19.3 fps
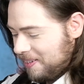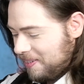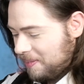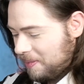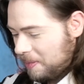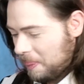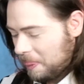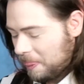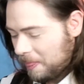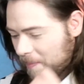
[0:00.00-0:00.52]

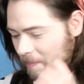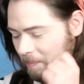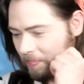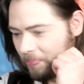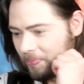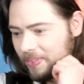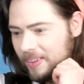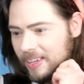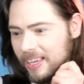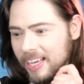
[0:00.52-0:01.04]
Easy,
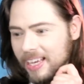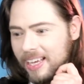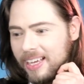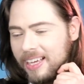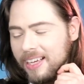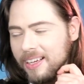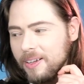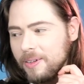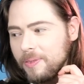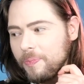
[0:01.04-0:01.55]
but he
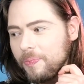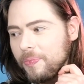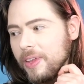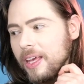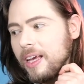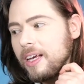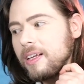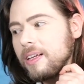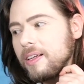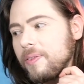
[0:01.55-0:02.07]
is.
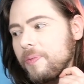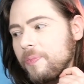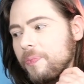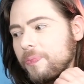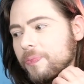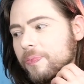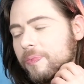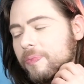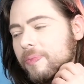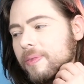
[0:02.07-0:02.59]
Hopefully,
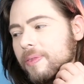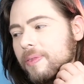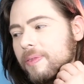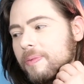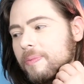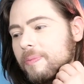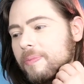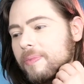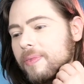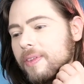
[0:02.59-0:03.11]
maybe.